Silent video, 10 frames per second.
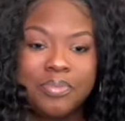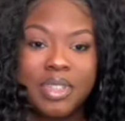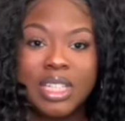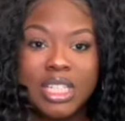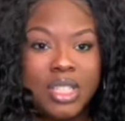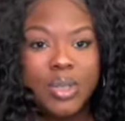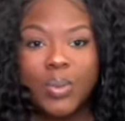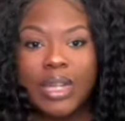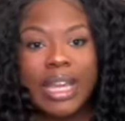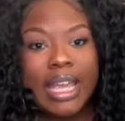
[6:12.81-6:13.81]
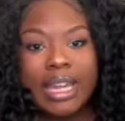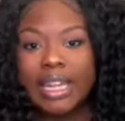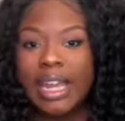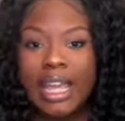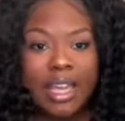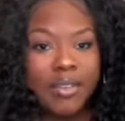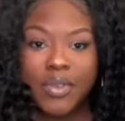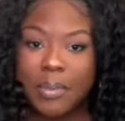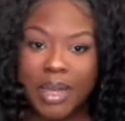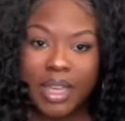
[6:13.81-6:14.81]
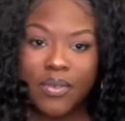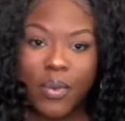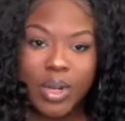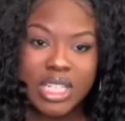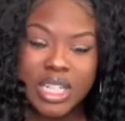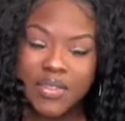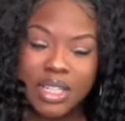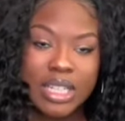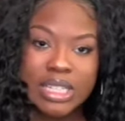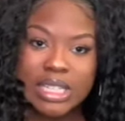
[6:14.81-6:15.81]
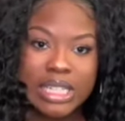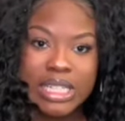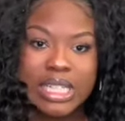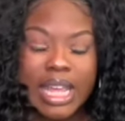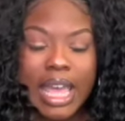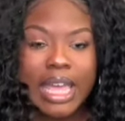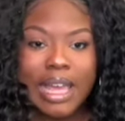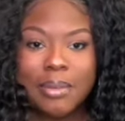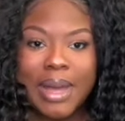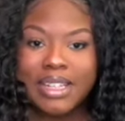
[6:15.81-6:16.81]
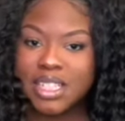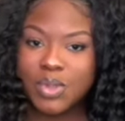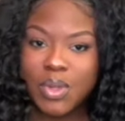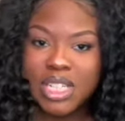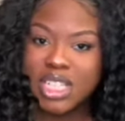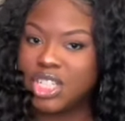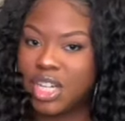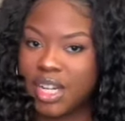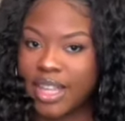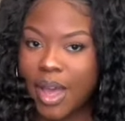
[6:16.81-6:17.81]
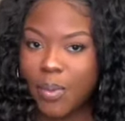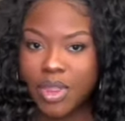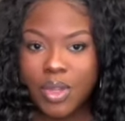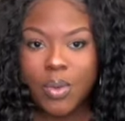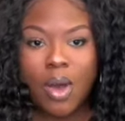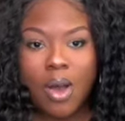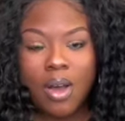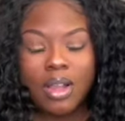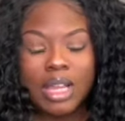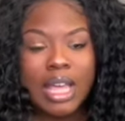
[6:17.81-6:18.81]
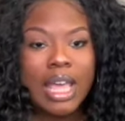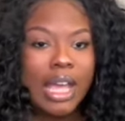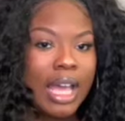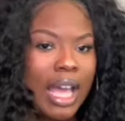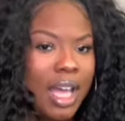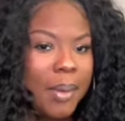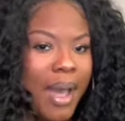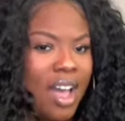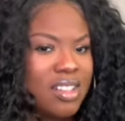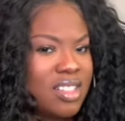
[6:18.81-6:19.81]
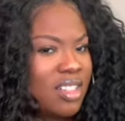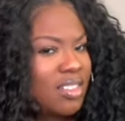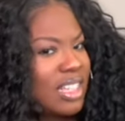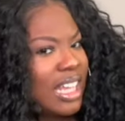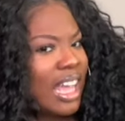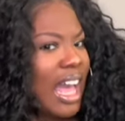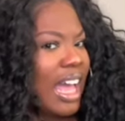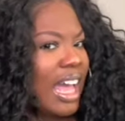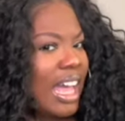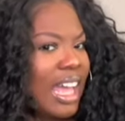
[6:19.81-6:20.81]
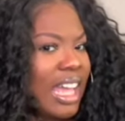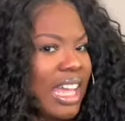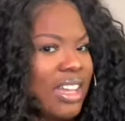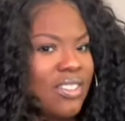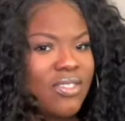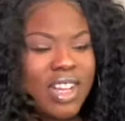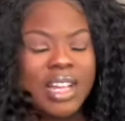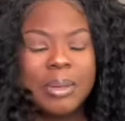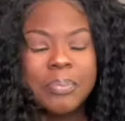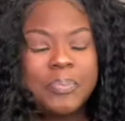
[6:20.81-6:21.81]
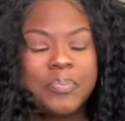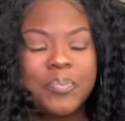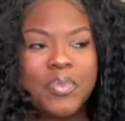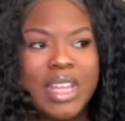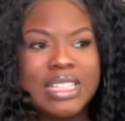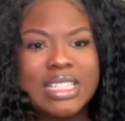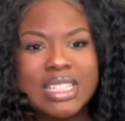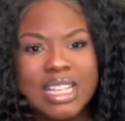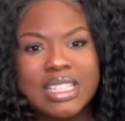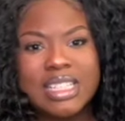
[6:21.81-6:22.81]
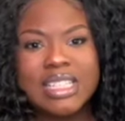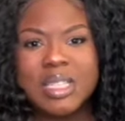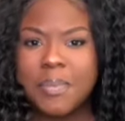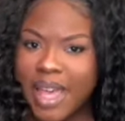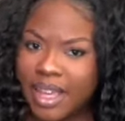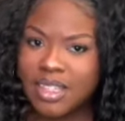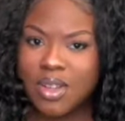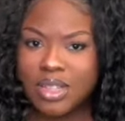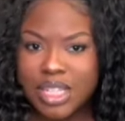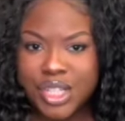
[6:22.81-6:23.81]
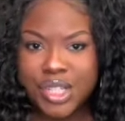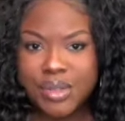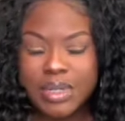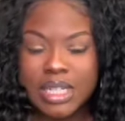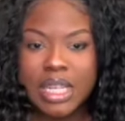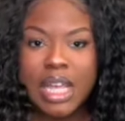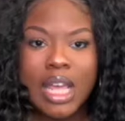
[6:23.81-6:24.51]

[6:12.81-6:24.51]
these two went hand in hand for me for achieving this look today. I just wanted to share that with you all. I also don't think I discussed the specs on this unit.